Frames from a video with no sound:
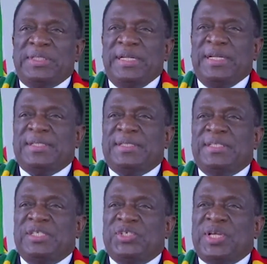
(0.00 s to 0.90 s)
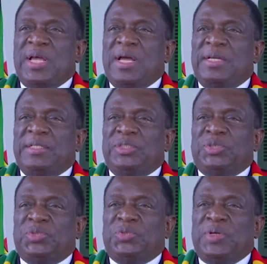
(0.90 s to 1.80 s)
continent's desire
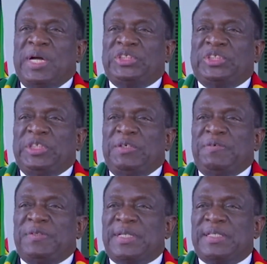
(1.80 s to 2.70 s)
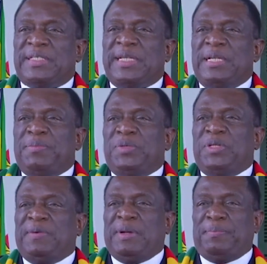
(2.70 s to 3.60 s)
is to achieve
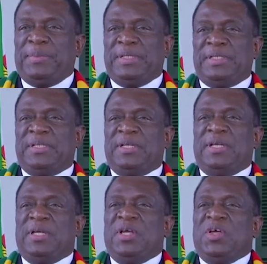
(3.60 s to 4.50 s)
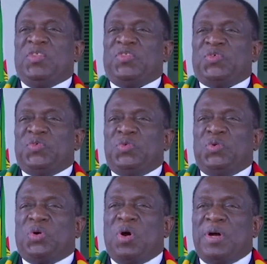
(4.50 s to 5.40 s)
sustainable development
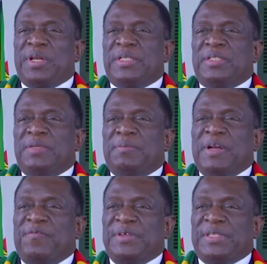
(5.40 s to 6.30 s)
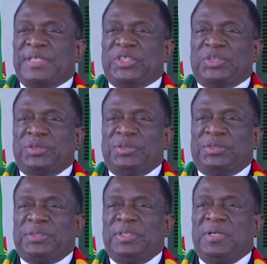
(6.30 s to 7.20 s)
through concrete
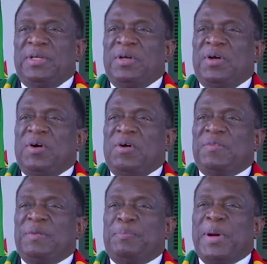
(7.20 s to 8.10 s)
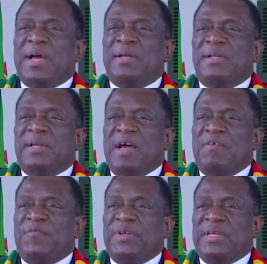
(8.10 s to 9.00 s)
manifestations of the pan
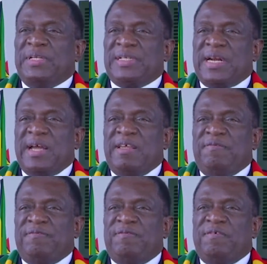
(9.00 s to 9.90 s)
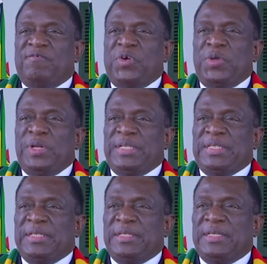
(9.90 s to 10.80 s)
African drive for
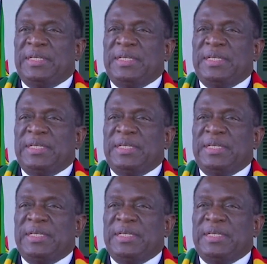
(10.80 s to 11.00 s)
unity,